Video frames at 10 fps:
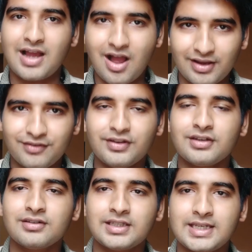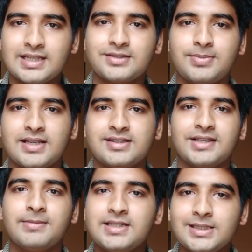even the next price
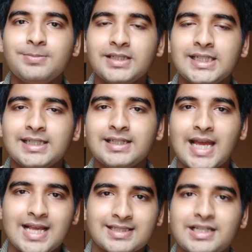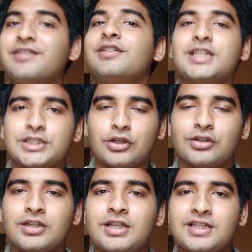segment, TP-Link has covered it all.
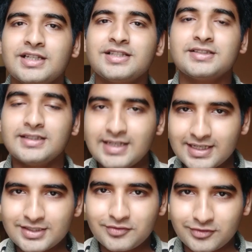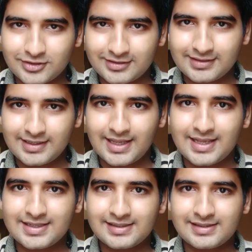So the next one
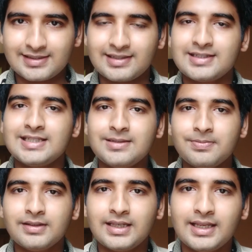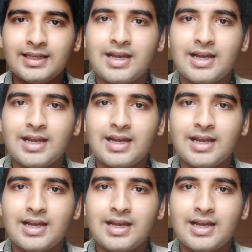is TP-Link